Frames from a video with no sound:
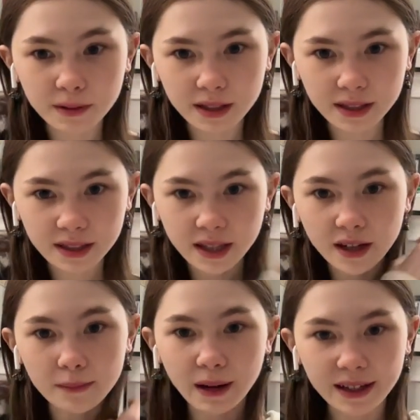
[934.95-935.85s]
but
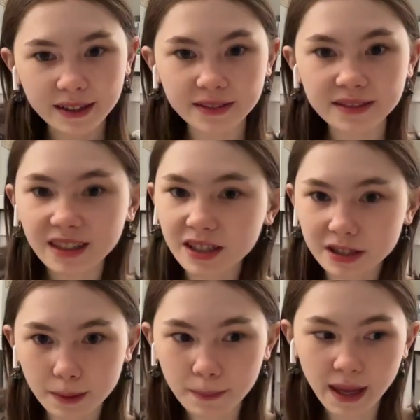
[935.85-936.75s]
they're my custom